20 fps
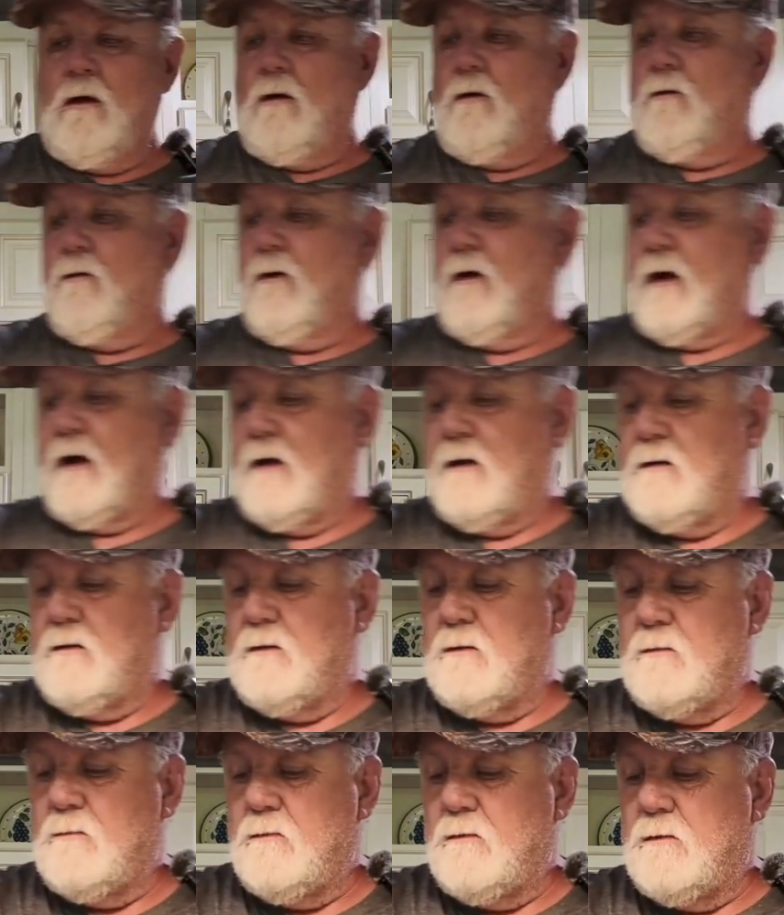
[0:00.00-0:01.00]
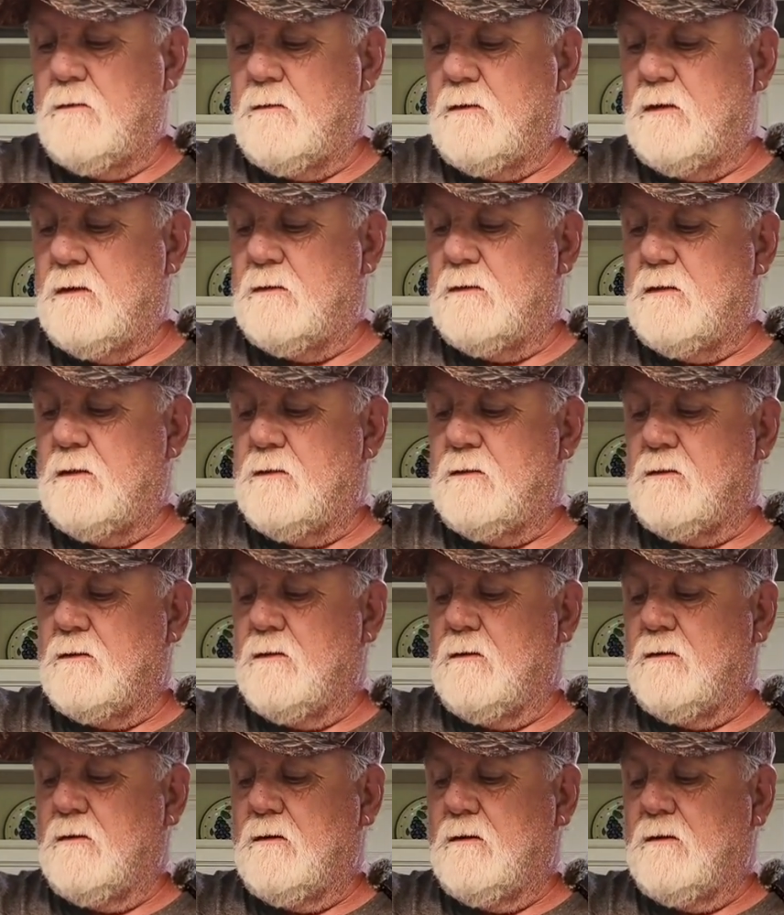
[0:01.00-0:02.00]
Alright, so we're going to get these
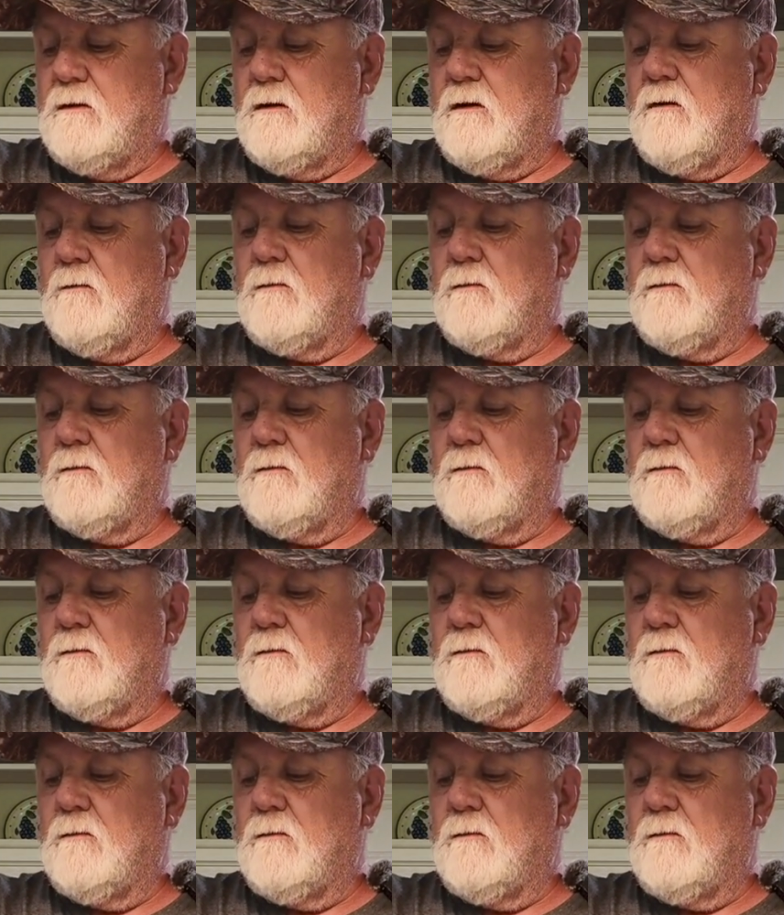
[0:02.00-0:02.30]
stirred in there.